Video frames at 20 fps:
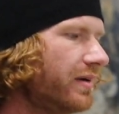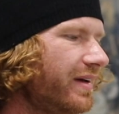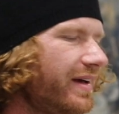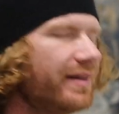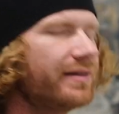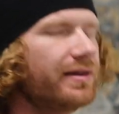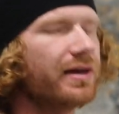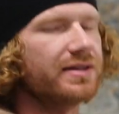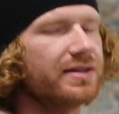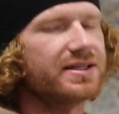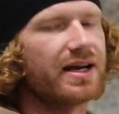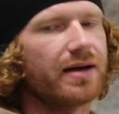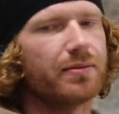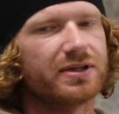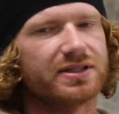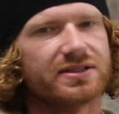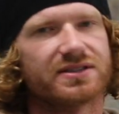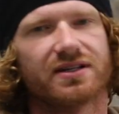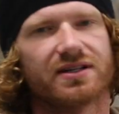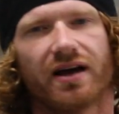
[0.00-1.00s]
It does
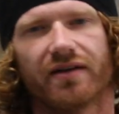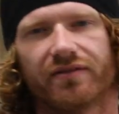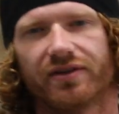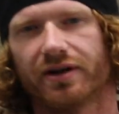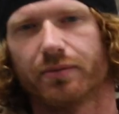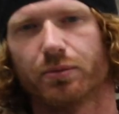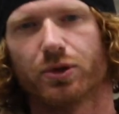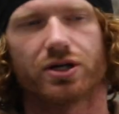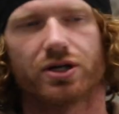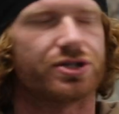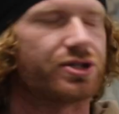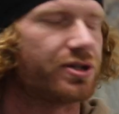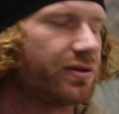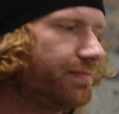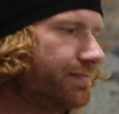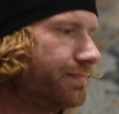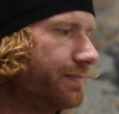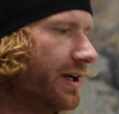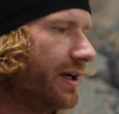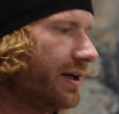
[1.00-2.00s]
happen, just not very much.
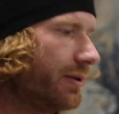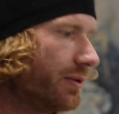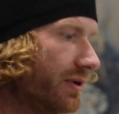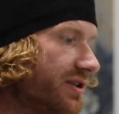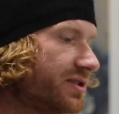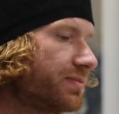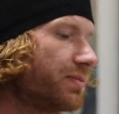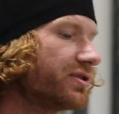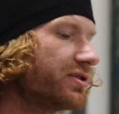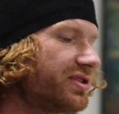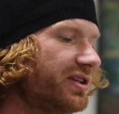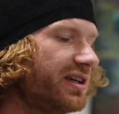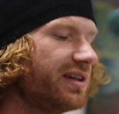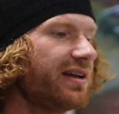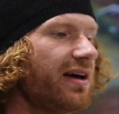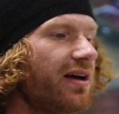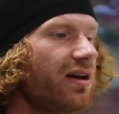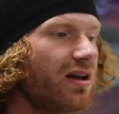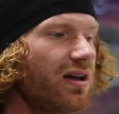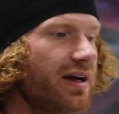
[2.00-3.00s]
Anyway, it's supposed to get
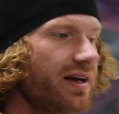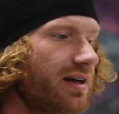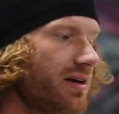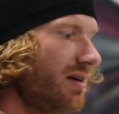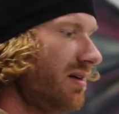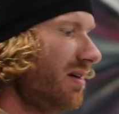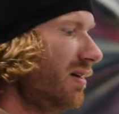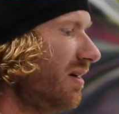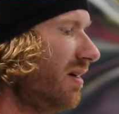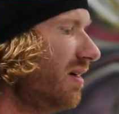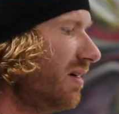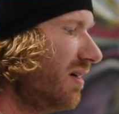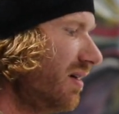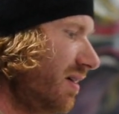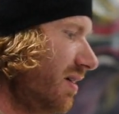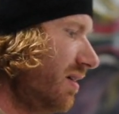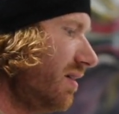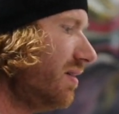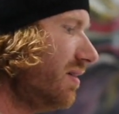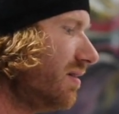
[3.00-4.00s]
down to like
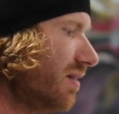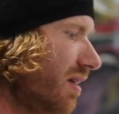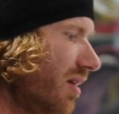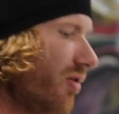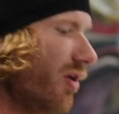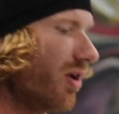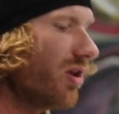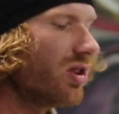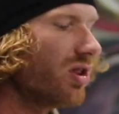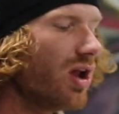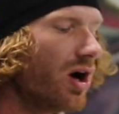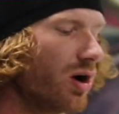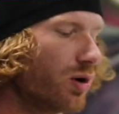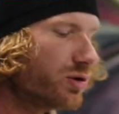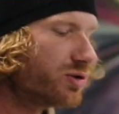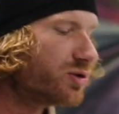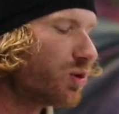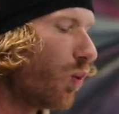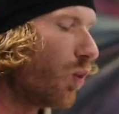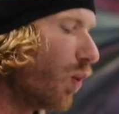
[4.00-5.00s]
the
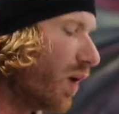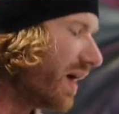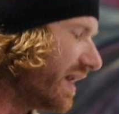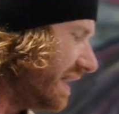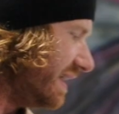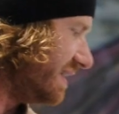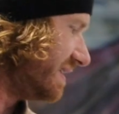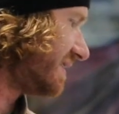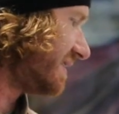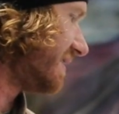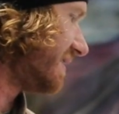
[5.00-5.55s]
low 20s